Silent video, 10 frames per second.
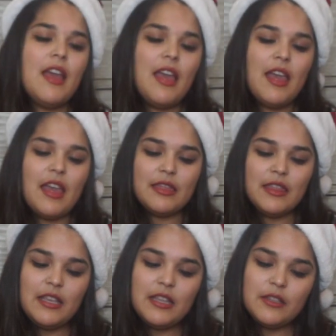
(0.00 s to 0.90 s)

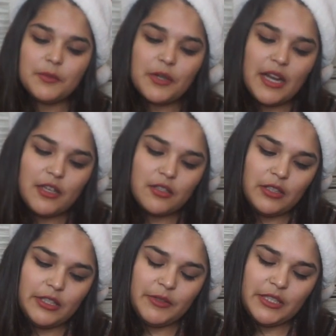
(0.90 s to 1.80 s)
And these were
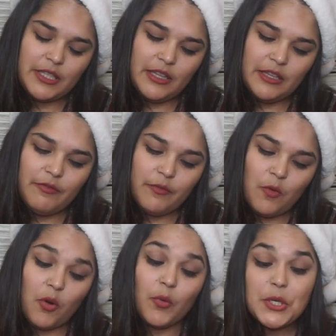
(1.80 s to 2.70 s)
actually retailing
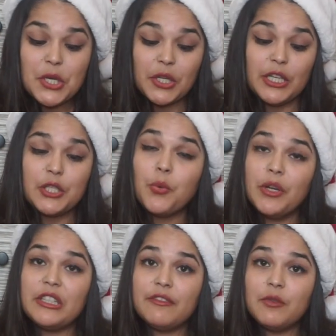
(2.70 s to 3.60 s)
for originally
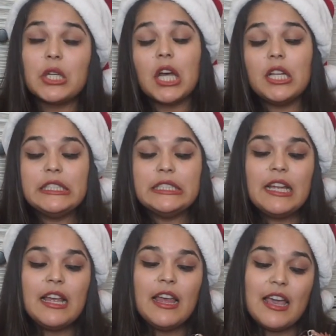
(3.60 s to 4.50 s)

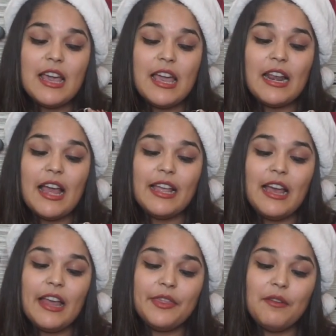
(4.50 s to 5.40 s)
$24, and I
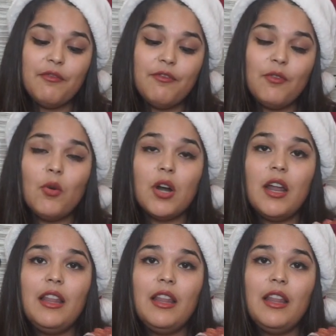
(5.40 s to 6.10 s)
got them for